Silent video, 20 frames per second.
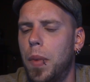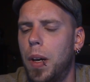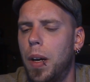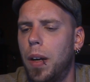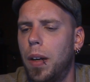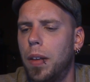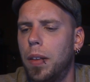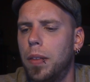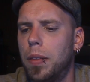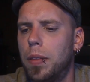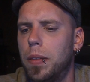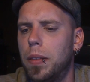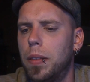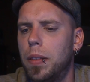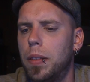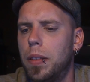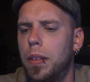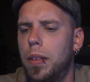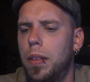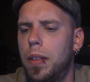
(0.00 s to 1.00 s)
I'll
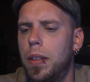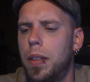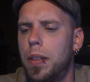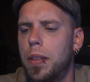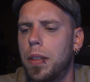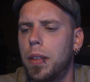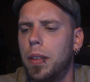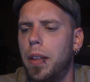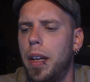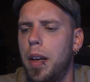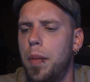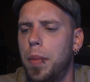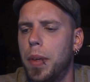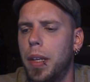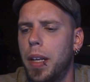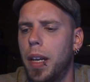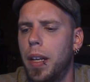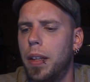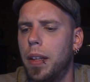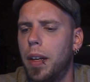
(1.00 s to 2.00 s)
disclaim
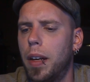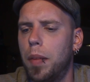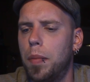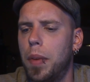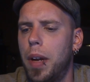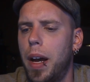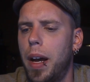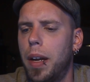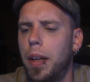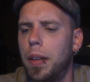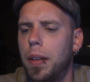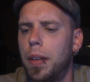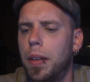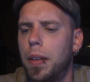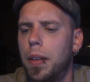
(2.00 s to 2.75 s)
again that I'm not